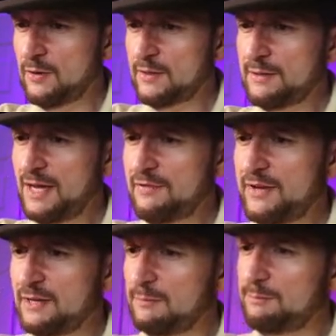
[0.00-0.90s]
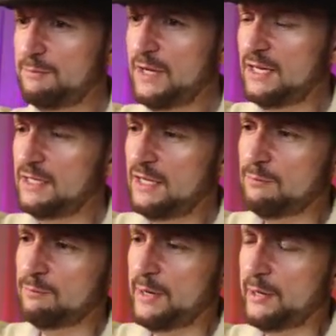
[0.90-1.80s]
Larkin. God, I've got a lot
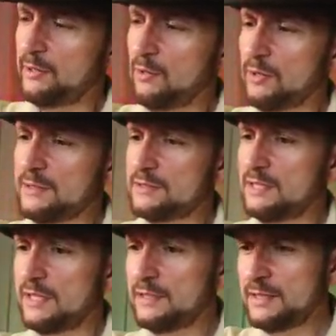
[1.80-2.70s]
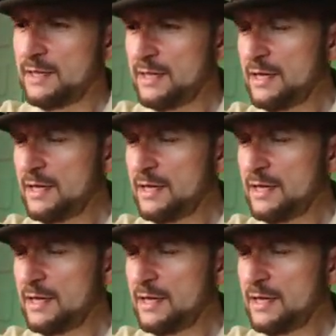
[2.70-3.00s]
of Barry Larkins lately.